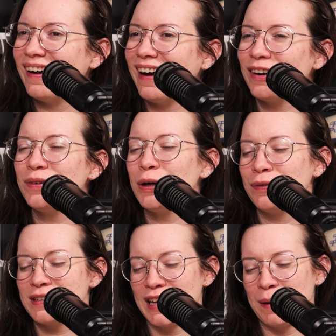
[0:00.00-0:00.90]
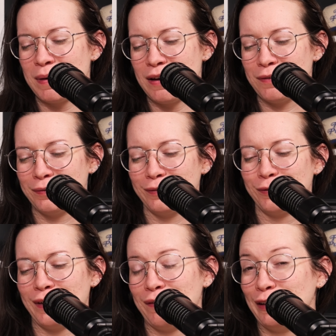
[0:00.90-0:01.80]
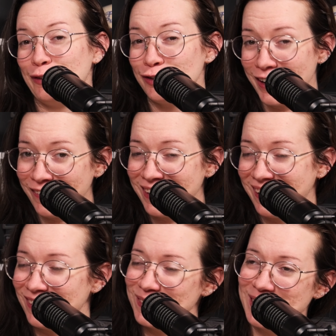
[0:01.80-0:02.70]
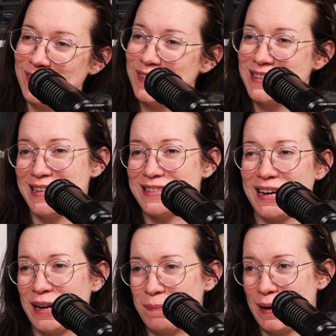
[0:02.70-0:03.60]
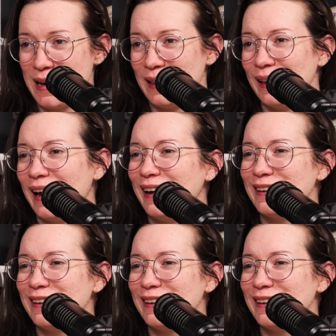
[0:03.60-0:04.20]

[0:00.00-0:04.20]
I don't know if it's going to be revolutionary. I don't think if it's going to be like...